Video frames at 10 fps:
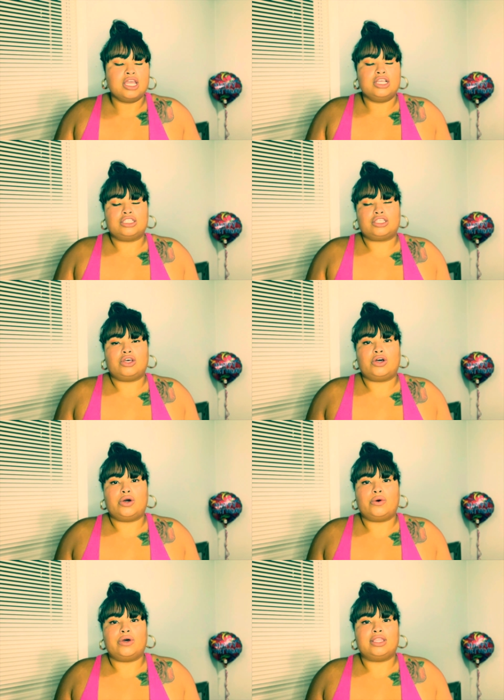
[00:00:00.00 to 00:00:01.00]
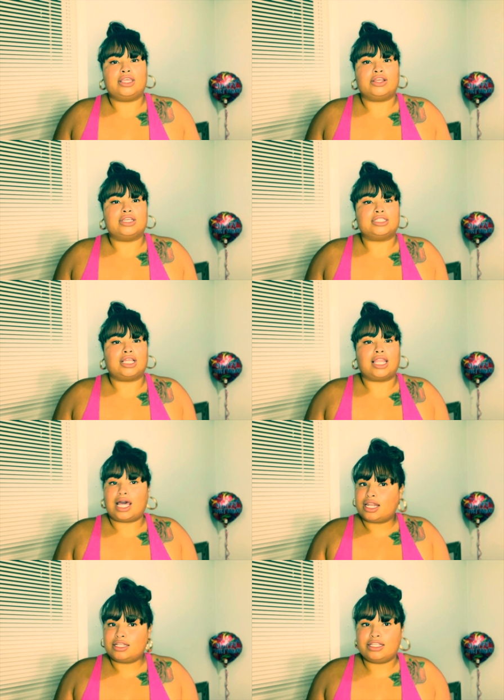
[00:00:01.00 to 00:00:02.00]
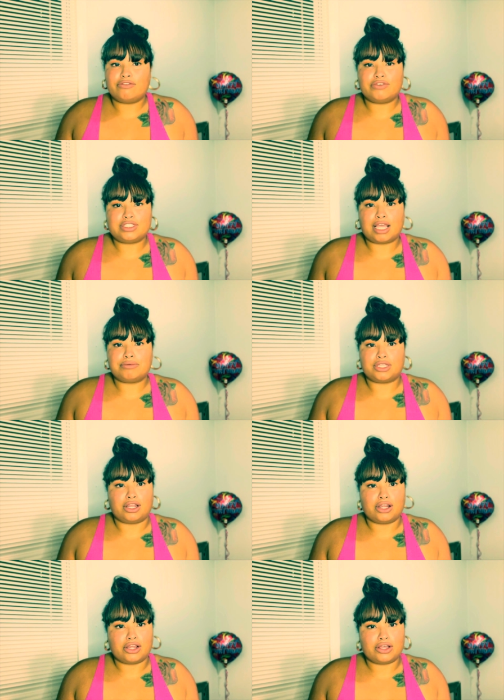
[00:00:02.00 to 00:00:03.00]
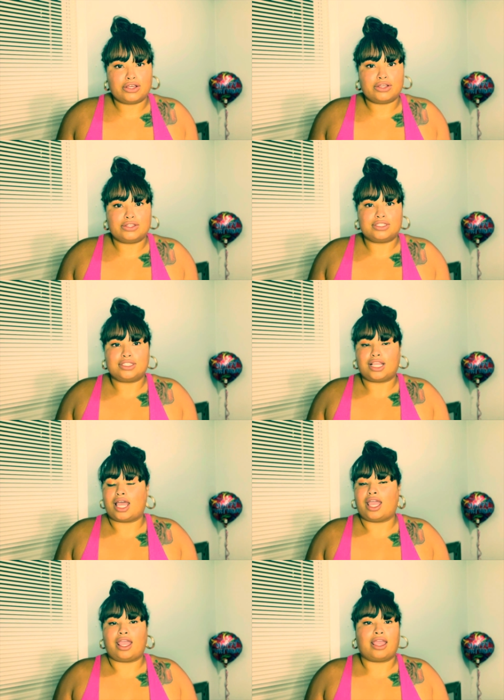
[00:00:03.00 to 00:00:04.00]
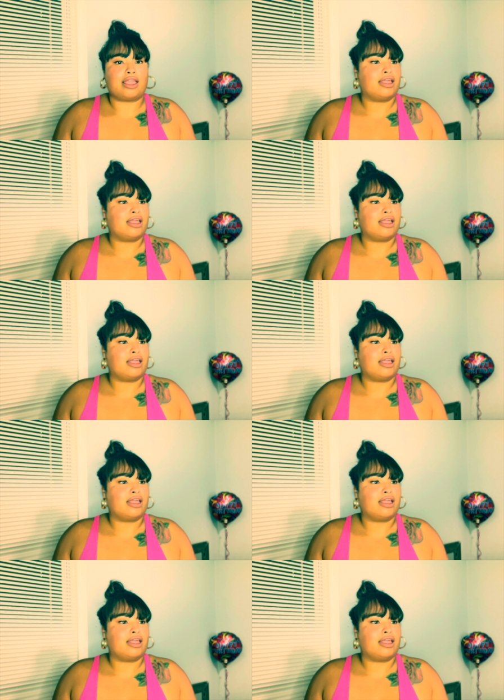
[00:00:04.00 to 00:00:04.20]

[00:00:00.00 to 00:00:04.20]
So there is a lot of different types of girls. Like,